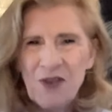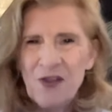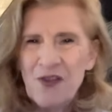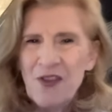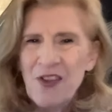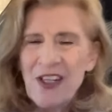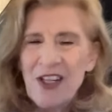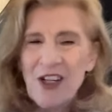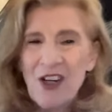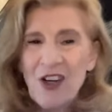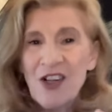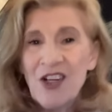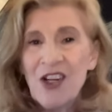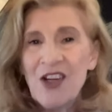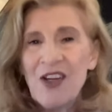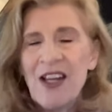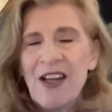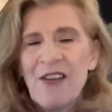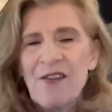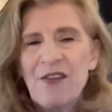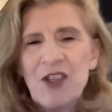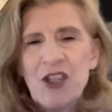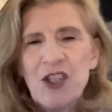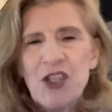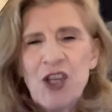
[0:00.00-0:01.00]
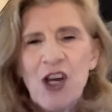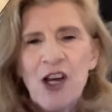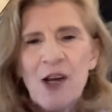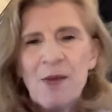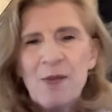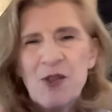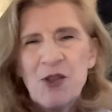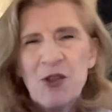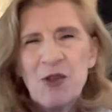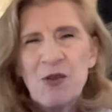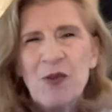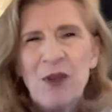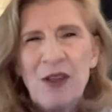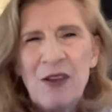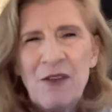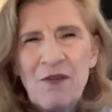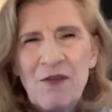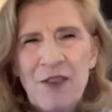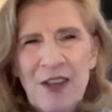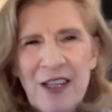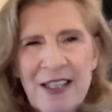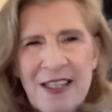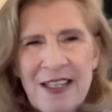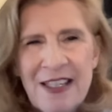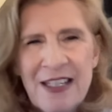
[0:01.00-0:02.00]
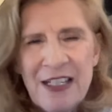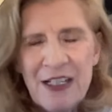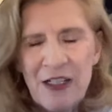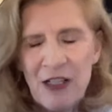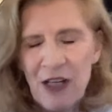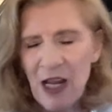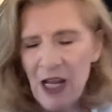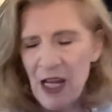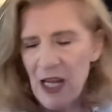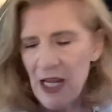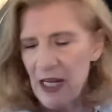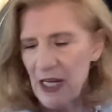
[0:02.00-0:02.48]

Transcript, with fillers: feet i don't have the time to invest in